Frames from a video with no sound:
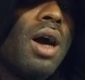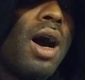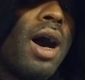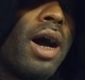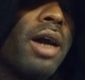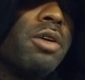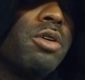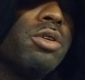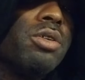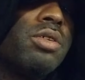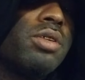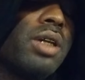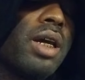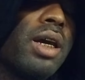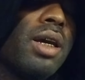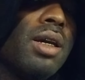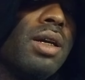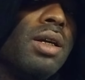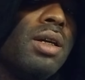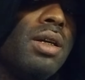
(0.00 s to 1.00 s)
a higher
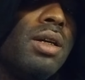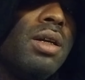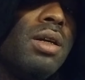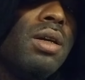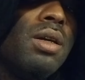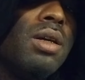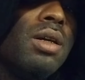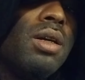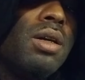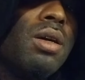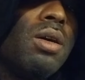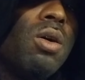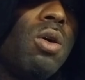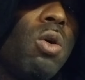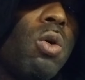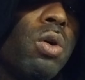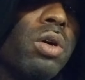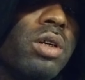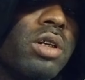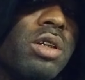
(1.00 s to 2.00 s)
state
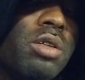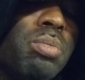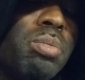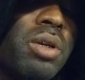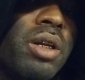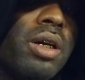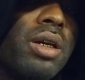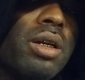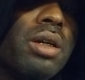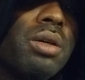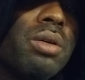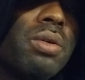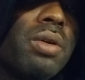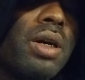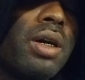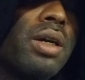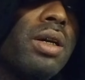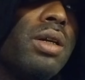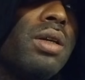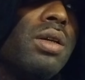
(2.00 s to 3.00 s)
on this planet,
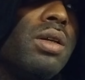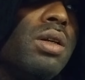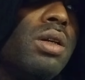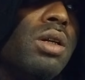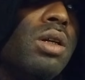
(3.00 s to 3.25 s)
right?